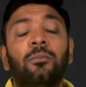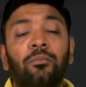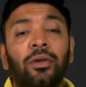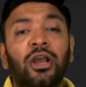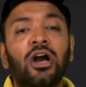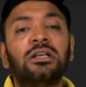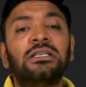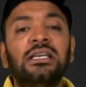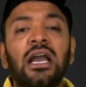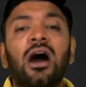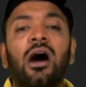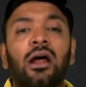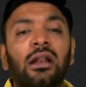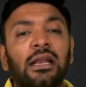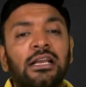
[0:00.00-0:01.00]
because
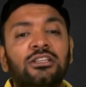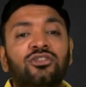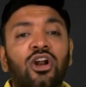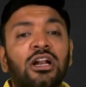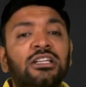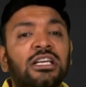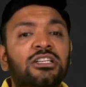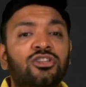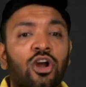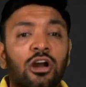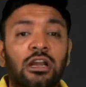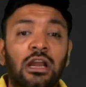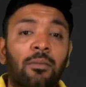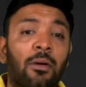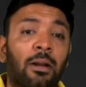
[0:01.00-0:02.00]
here he is not just
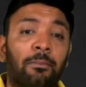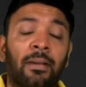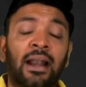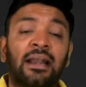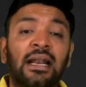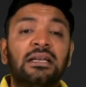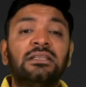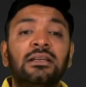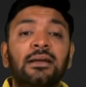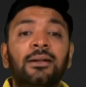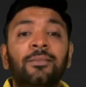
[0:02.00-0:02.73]
talking about bad debts,